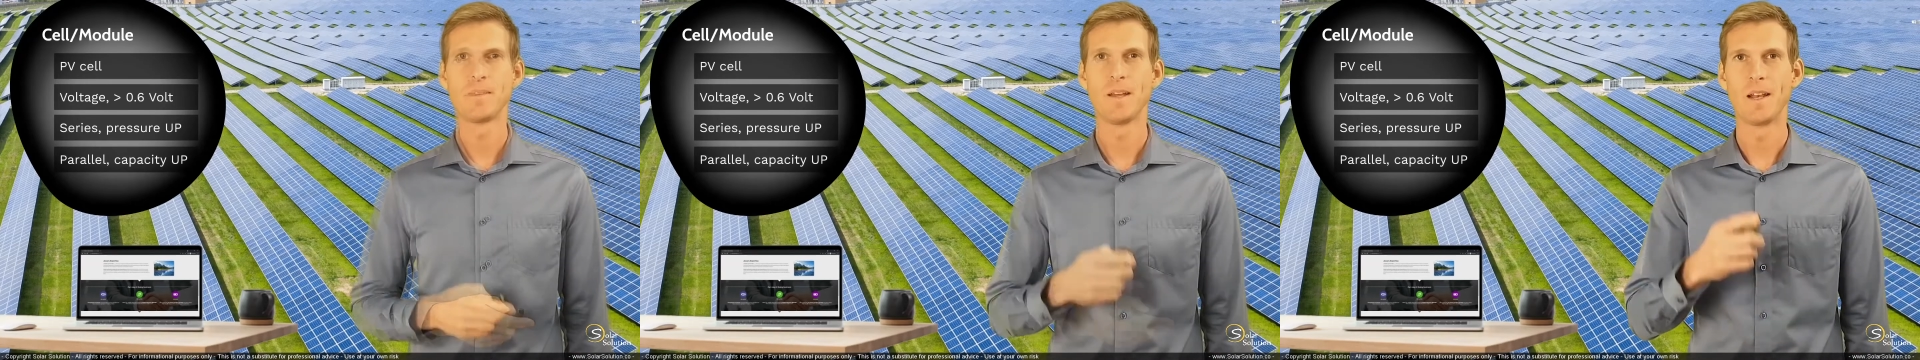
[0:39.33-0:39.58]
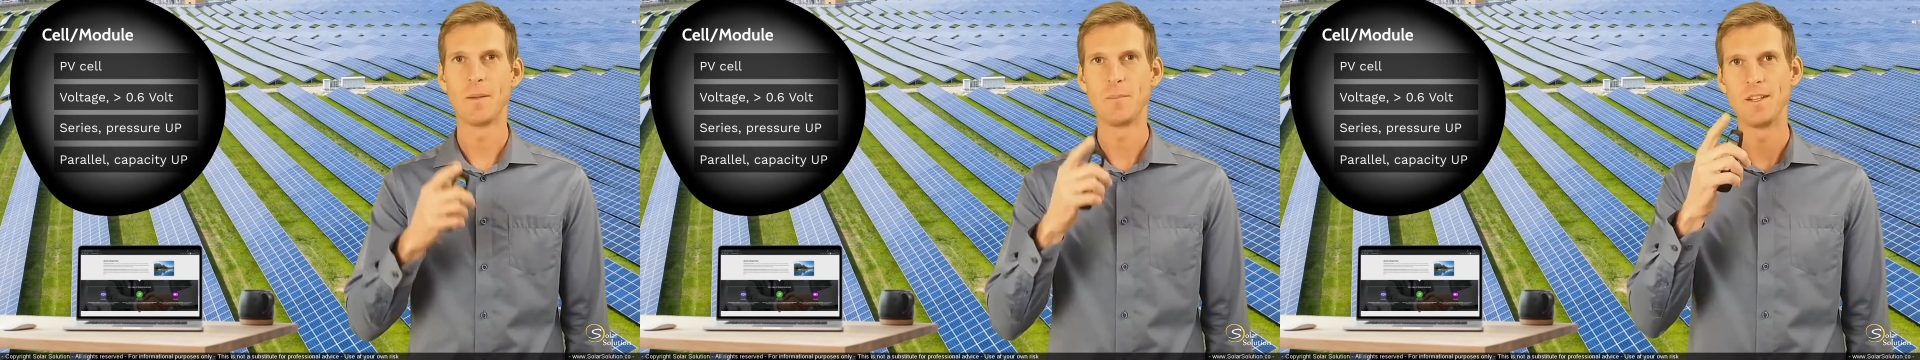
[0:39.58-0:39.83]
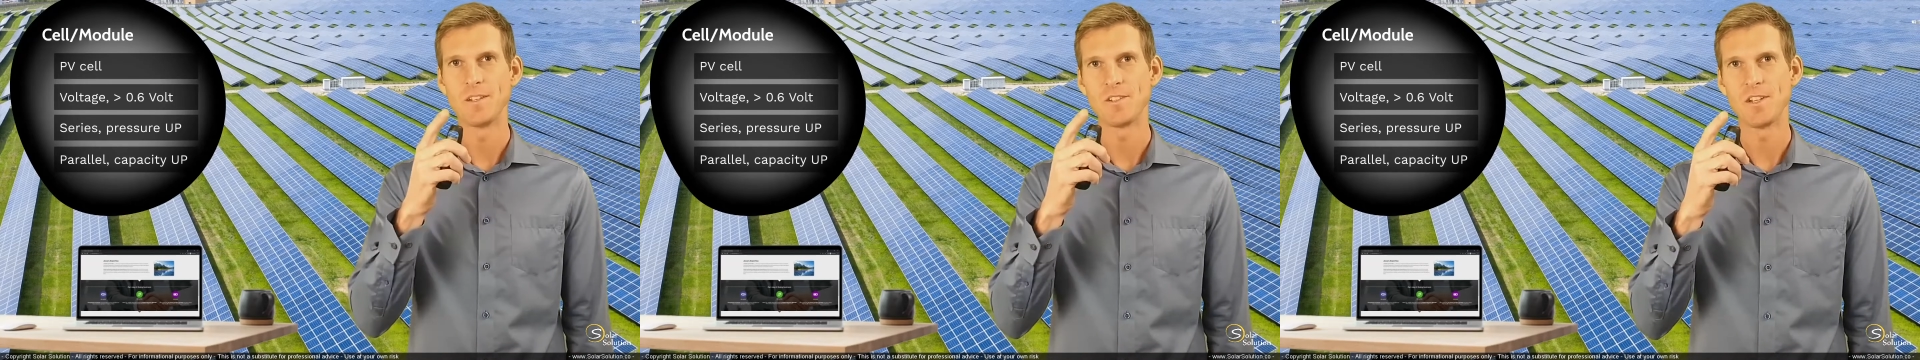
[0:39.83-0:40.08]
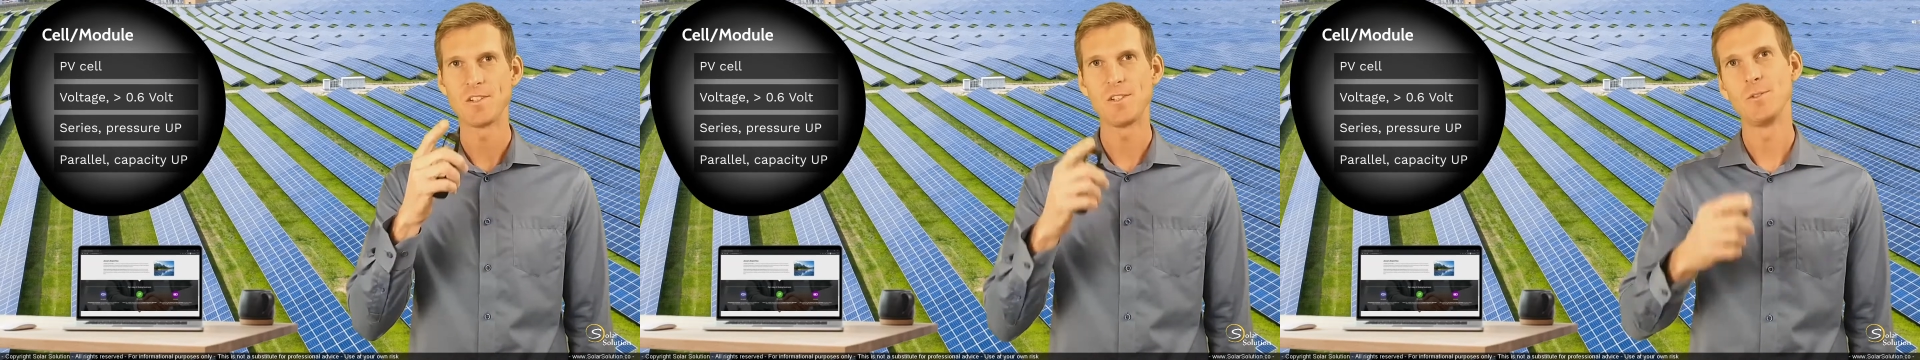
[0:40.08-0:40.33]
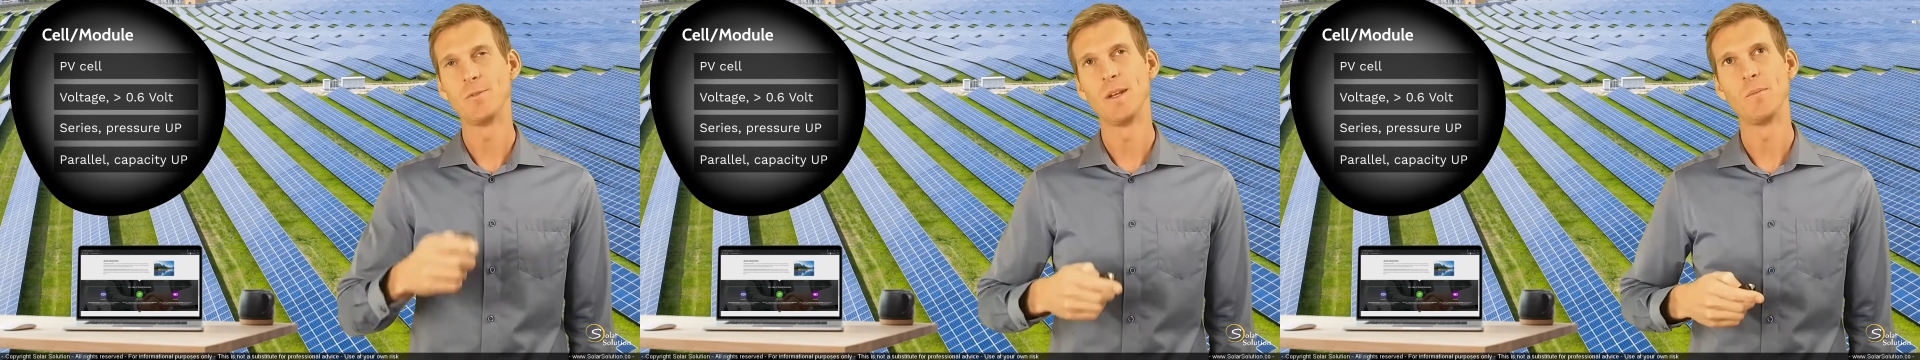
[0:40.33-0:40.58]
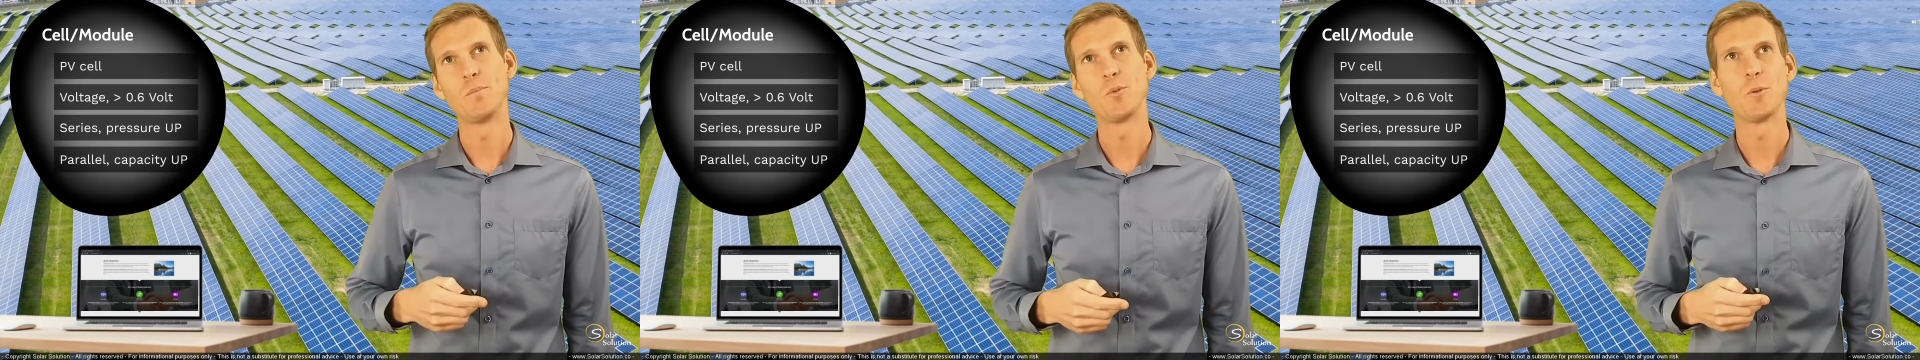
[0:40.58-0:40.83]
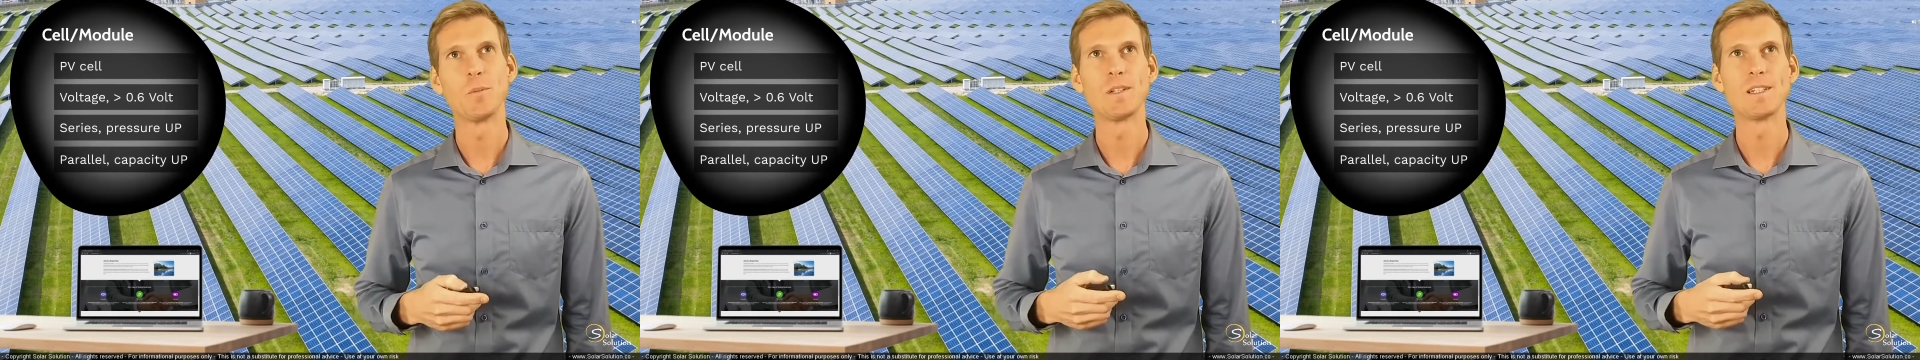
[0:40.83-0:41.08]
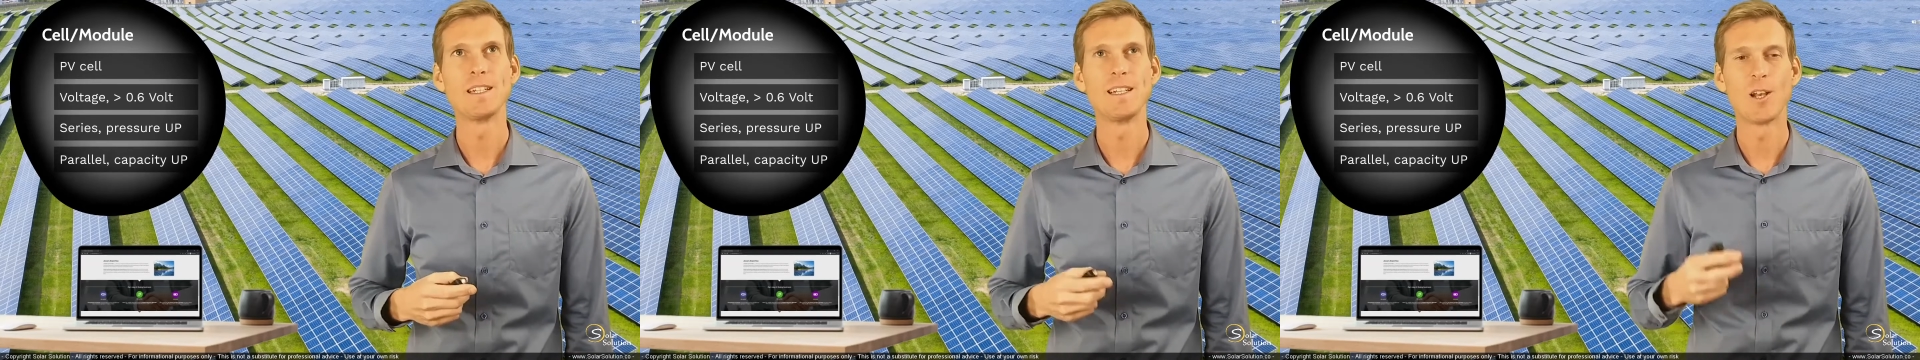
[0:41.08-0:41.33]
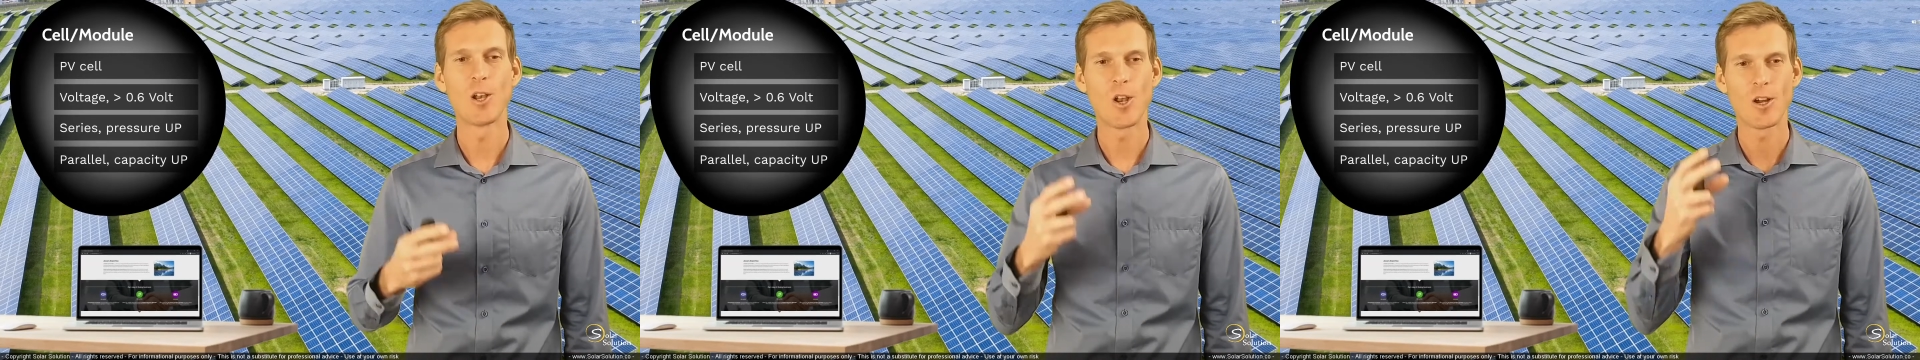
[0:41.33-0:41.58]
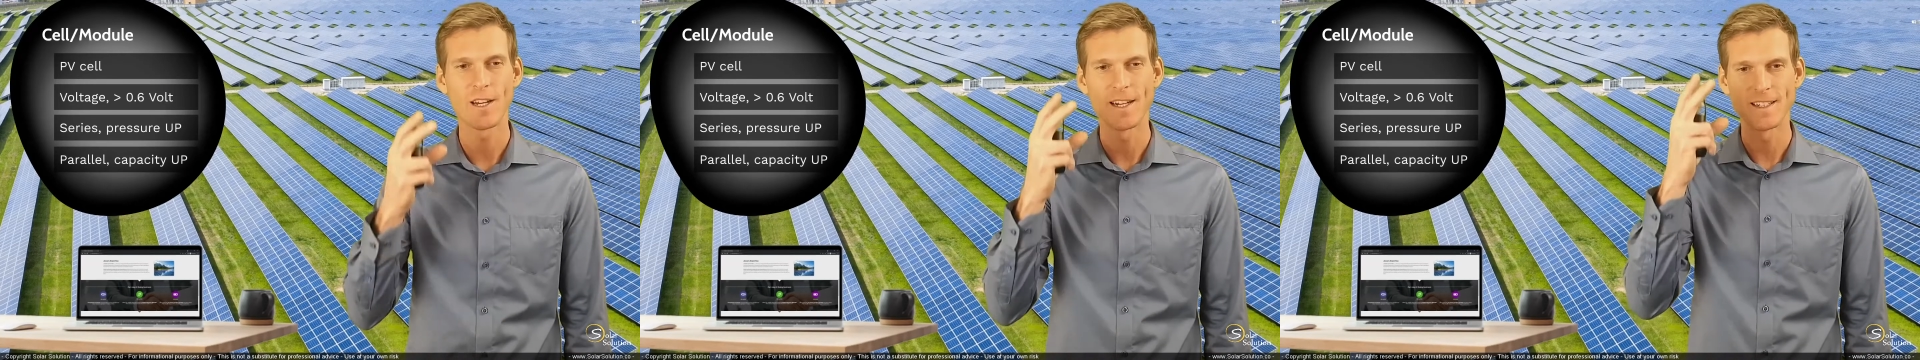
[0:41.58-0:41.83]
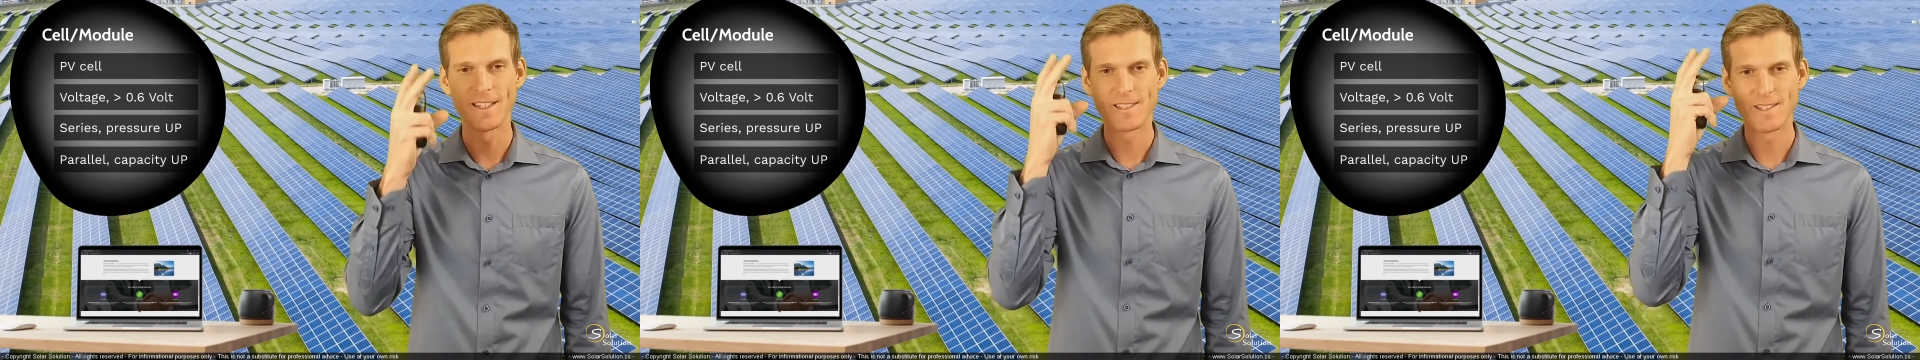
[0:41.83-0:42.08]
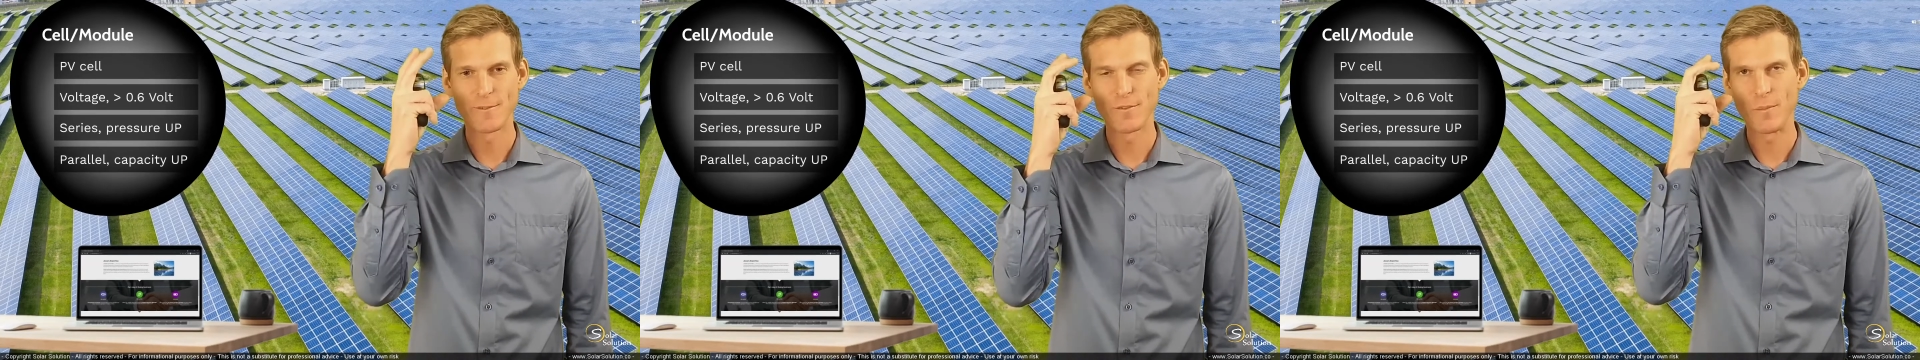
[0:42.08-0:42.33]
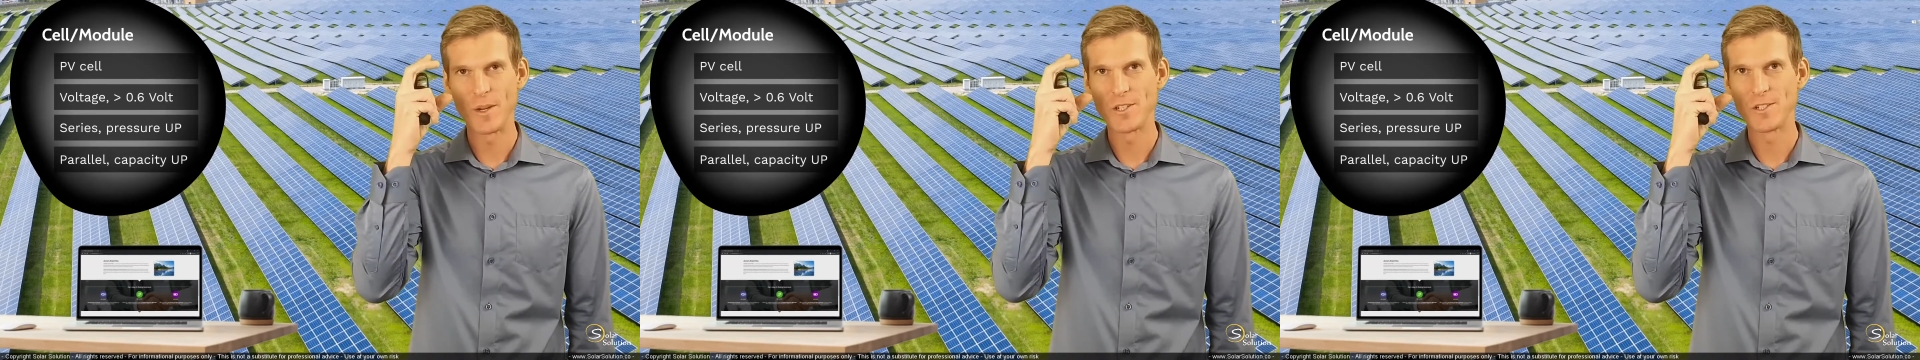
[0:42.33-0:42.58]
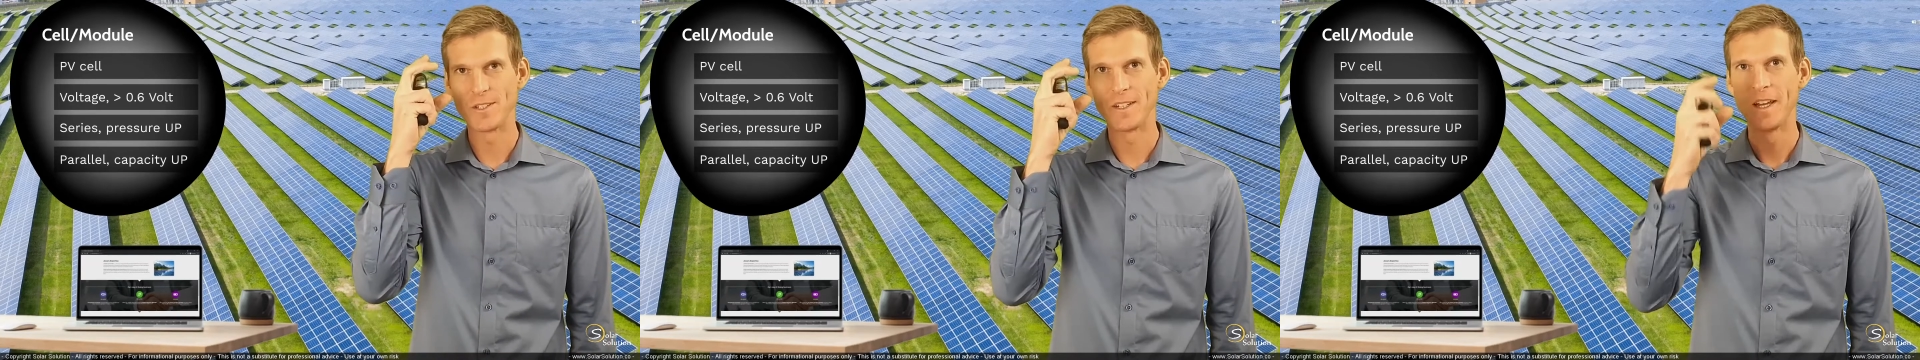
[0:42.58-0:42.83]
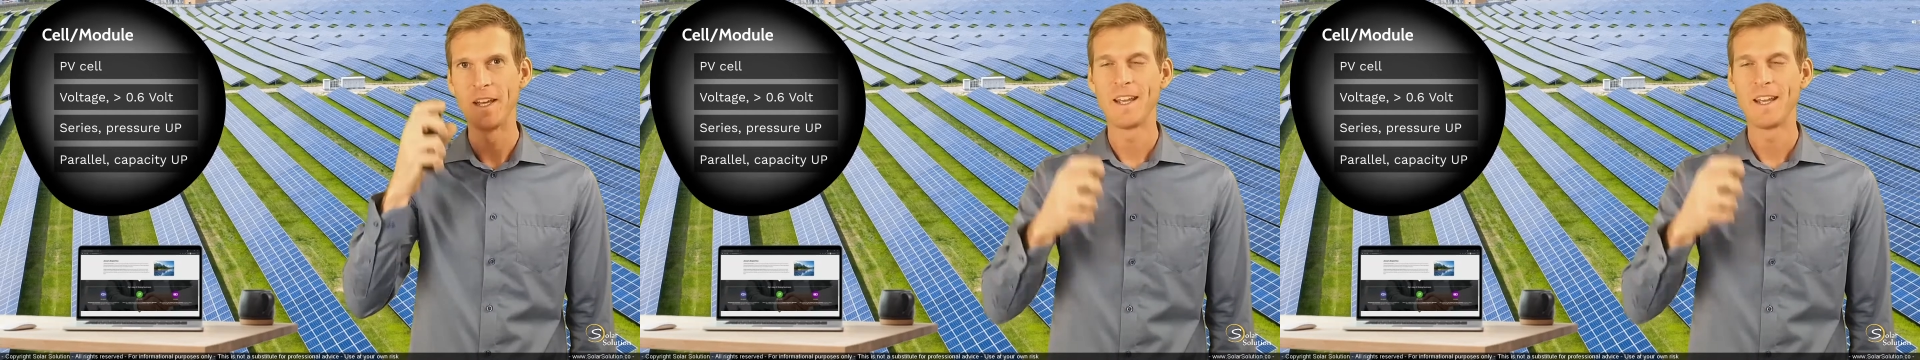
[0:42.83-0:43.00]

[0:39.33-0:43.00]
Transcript: Now let me assist you in permanently locking this information